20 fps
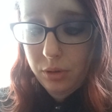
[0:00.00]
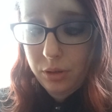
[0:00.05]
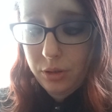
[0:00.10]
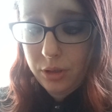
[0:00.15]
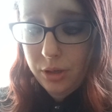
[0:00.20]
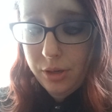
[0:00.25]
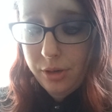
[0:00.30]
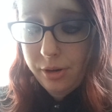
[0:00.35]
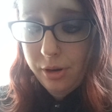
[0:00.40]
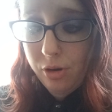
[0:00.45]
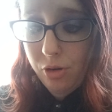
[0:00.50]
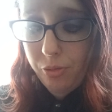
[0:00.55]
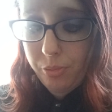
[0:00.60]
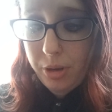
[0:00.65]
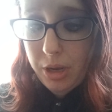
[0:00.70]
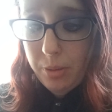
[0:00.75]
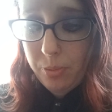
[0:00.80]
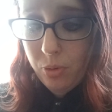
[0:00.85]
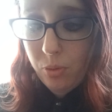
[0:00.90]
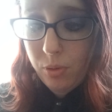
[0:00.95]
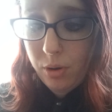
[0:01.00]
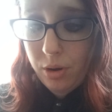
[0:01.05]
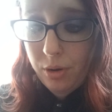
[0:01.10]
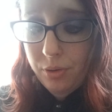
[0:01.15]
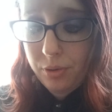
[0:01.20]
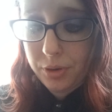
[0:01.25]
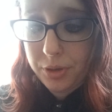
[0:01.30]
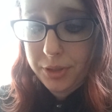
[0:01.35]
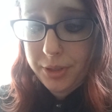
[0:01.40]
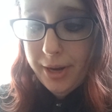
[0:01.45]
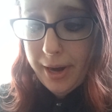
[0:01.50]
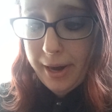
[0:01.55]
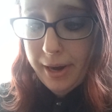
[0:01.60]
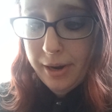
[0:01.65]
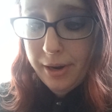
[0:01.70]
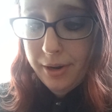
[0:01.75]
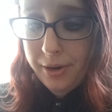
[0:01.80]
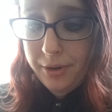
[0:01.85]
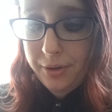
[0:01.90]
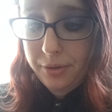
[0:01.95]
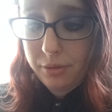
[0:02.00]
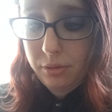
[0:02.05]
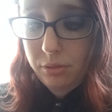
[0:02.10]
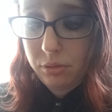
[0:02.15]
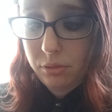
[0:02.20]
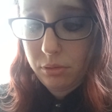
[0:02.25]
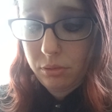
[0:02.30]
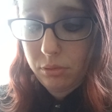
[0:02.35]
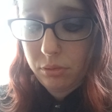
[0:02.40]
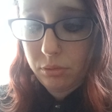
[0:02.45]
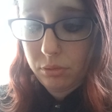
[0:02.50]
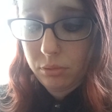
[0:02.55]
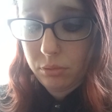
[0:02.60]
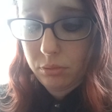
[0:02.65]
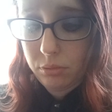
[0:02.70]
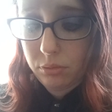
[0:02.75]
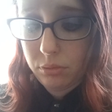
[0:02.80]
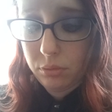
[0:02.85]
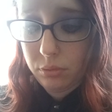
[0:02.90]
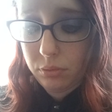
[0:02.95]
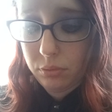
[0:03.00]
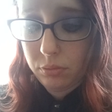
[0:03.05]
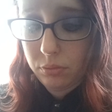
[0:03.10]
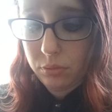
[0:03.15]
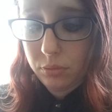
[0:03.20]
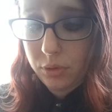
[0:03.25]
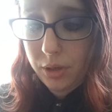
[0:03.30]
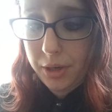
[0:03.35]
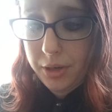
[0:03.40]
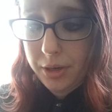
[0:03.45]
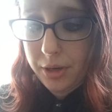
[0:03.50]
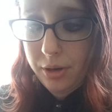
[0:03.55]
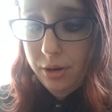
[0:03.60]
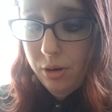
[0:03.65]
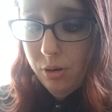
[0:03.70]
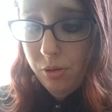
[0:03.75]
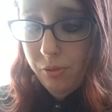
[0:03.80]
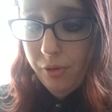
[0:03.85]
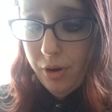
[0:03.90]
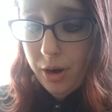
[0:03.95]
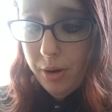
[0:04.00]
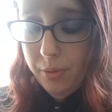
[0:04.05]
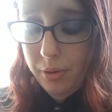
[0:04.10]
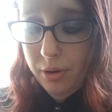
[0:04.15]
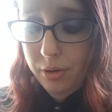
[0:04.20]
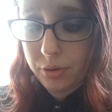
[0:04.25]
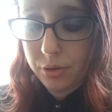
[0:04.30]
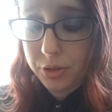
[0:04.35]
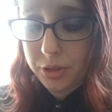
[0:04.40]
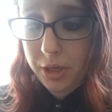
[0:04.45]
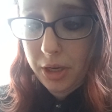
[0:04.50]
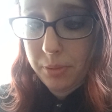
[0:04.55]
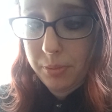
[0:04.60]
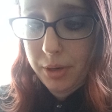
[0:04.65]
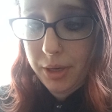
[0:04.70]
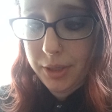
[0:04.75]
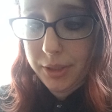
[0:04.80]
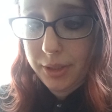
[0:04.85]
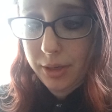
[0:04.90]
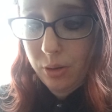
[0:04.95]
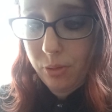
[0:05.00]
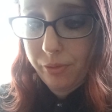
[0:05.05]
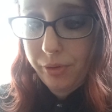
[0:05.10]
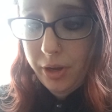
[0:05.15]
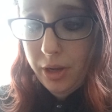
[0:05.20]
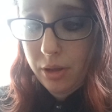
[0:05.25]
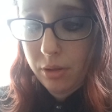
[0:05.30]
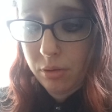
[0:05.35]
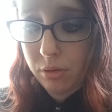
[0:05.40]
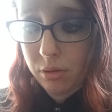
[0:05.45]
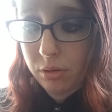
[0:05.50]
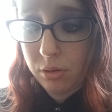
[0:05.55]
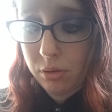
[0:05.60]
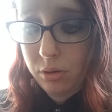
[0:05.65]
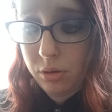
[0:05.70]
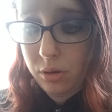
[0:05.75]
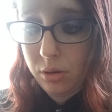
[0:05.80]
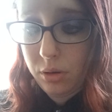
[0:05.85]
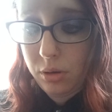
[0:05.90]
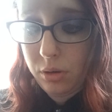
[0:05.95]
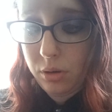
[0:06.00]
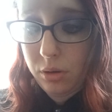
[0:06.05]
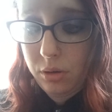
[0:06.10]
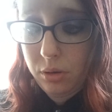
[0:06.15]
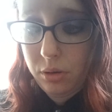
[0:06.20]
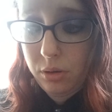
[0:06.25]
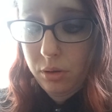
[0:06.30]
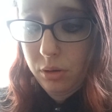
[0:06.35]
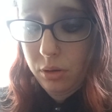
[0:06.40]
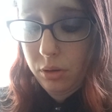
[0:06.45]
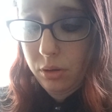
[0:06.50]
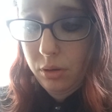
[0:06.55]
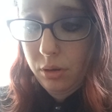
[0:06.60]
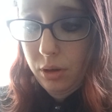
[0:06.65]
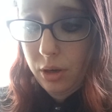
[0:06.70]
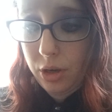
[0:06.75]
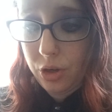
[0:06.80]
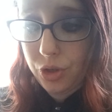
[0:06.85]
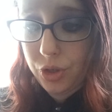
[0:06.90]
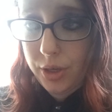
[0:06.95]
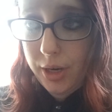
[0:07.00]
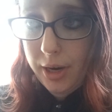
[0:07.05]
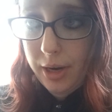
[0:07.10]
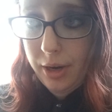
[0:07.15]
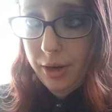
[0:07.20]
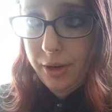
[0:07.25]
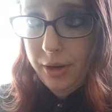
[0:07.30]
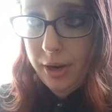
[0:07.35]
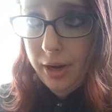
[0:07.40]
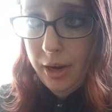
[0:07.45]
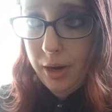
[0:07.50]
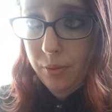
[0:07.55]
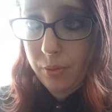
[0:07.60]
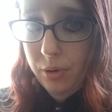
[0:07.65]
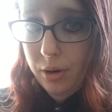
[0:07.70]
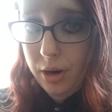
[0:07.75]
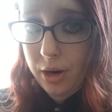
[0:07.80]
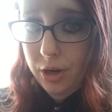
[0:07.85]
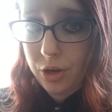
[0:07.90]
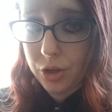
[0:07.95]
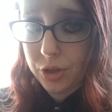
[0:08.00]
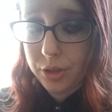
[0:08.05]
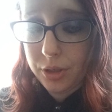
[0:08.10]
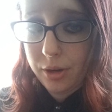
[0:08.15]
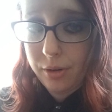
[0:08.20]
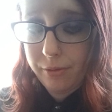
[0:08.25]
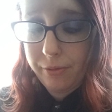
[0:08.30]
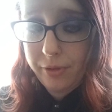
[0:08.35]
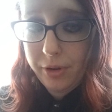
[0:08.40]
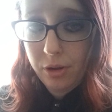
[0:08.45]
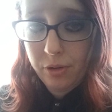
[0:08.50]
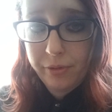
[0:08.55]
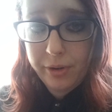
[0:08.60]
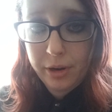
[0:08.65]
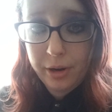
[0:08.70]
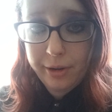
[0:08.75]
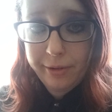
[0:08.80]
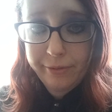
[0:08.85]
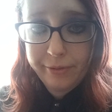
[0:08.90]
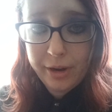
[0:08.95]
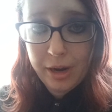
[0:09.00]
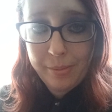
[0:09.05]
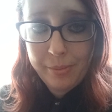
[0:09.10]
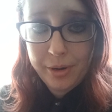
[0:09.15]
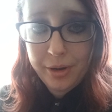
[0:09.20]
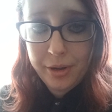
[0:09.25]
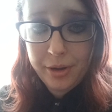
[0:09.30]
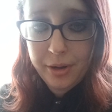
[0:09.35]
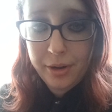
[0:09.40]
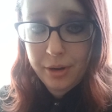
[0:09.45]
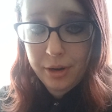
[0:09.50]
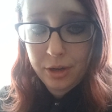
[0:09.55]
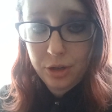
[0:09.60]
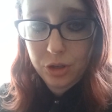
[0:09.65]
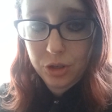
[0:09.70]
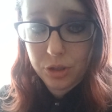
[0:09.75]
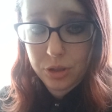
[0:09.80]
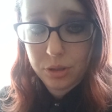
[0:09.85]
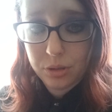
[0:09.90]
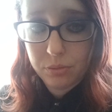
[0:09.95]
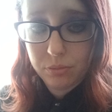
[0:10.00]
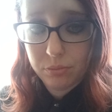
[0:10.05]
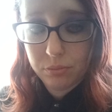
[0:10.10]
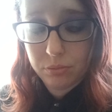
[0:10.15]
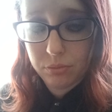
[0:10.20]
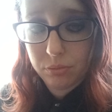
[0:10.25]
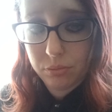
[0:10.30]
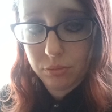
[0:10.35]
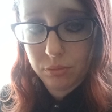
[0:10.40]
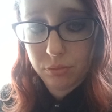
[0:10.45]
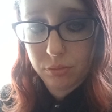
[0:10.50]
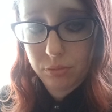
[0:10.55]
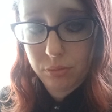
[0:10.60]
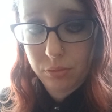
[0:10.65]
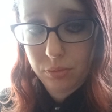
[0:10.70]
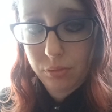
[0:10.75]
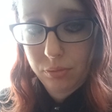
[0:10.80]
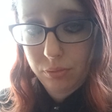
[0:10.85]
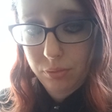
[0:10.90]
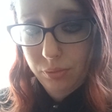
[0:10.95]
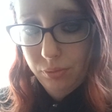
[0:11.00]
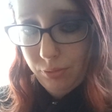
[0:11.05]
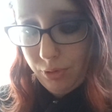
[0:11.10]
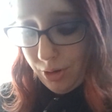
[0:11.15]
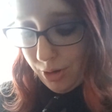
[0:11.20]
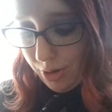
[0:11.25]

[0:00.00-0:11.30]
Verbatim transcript: didn't know if people would understand. I didn't know if I would understand myself either. I just had a day where I just didn't feel very feminine. I just, you